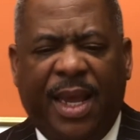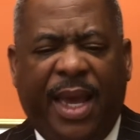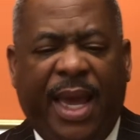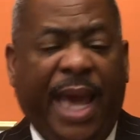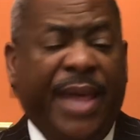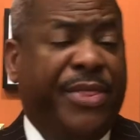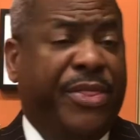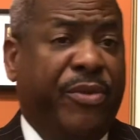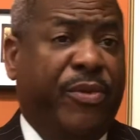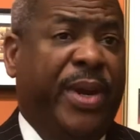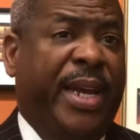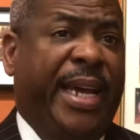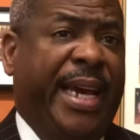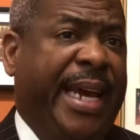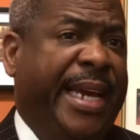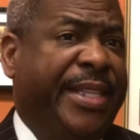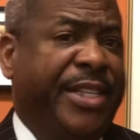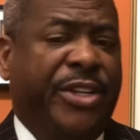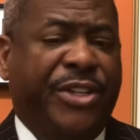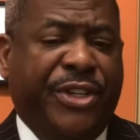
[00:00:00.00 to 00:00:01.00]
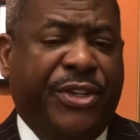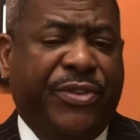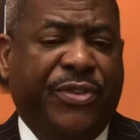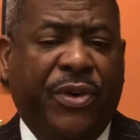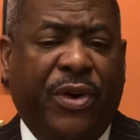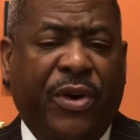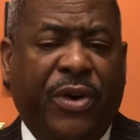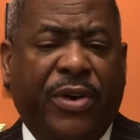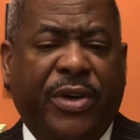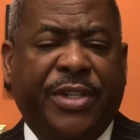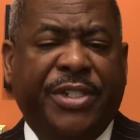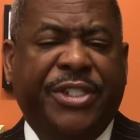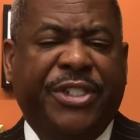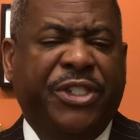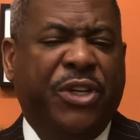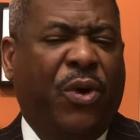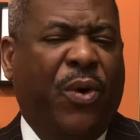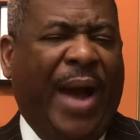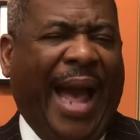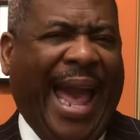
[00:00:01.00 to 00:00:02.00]
And three, it destroys
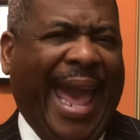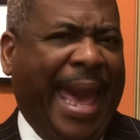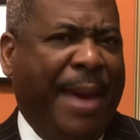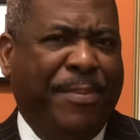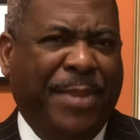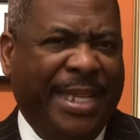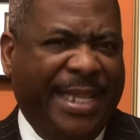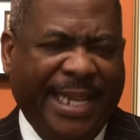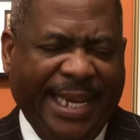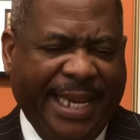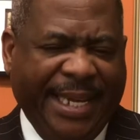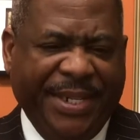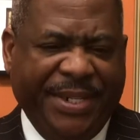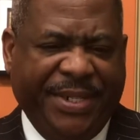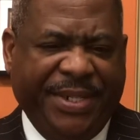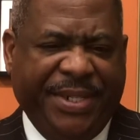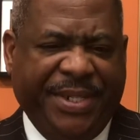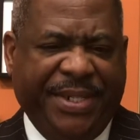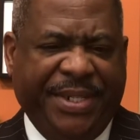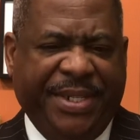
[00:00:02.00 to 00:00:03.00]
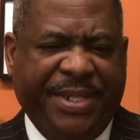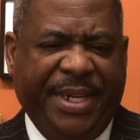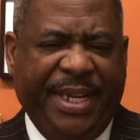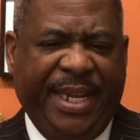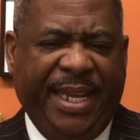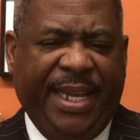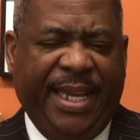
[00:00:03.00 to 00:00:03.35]
your happiness.